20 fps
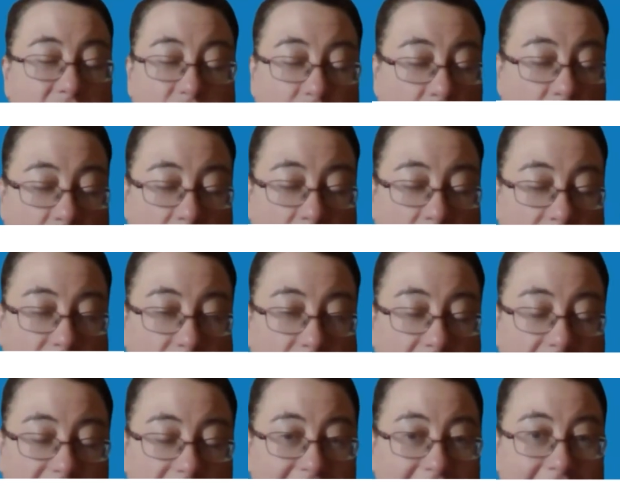you can't
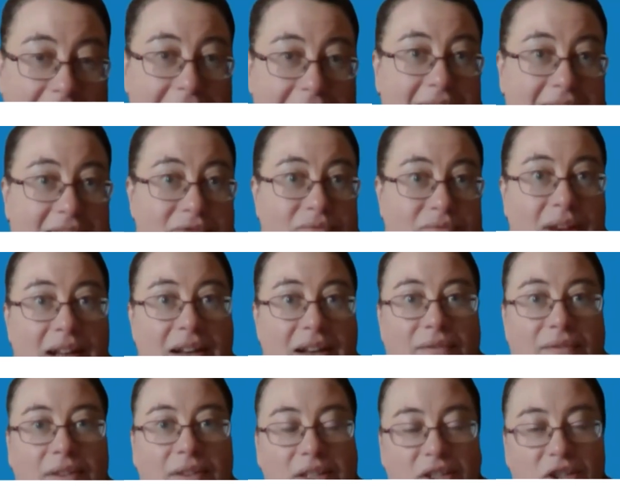find anything
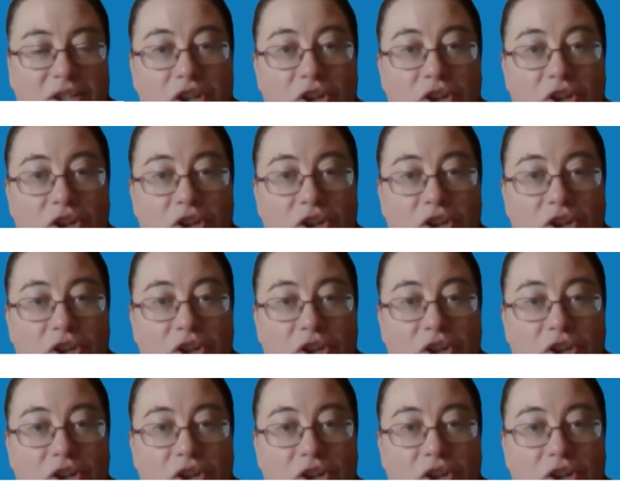relevant